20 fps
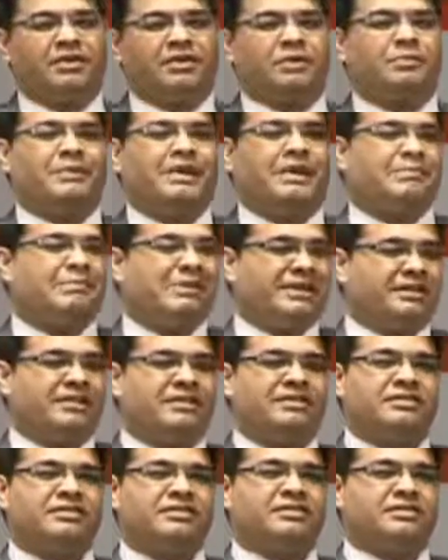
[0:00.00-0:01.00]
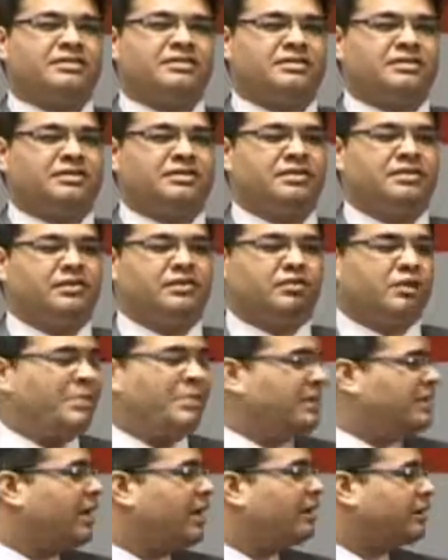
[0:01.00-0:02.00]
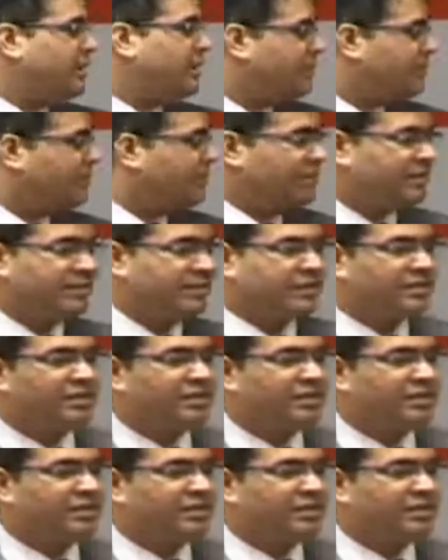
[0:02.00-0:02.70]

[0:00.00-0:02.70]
to make better decisions for better outcomes.